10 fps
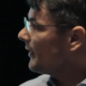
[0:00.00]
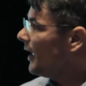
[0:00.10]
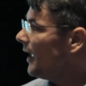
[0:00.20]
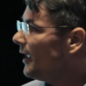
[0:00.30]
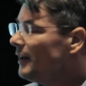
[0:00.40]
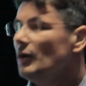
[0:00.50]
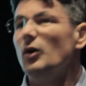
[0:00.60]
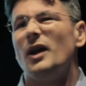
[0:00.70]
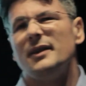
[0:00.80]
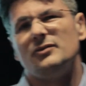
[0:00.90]
And
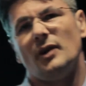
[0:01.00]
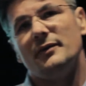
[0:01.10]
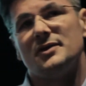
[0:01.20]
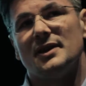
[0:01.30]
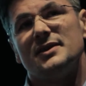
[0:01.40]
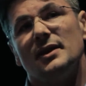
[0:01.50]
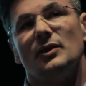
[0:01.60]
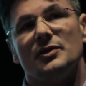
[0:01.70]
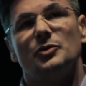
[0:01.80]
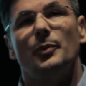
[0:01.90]
all other drivers are still
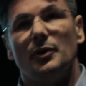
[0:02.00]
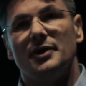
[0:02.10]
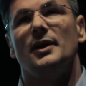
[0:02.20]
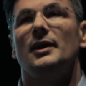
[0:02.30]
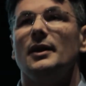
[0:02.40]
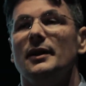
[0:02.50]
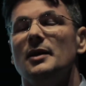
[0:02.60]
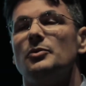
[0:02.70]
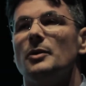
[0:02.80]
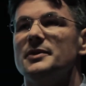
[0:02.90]
not supported, and they
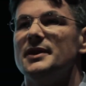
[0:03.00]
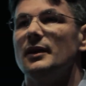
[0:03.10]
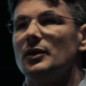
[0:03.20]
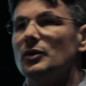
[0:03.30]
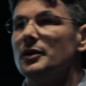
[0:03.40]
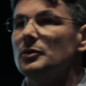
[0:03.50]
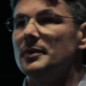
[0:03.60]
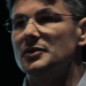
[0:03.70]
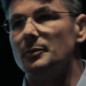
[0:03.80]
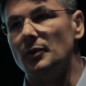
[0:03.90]
promise they are going to
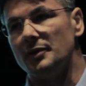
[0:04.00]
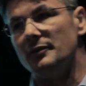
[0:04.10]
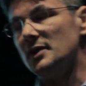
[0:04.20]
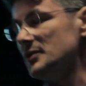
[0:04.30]
be supported very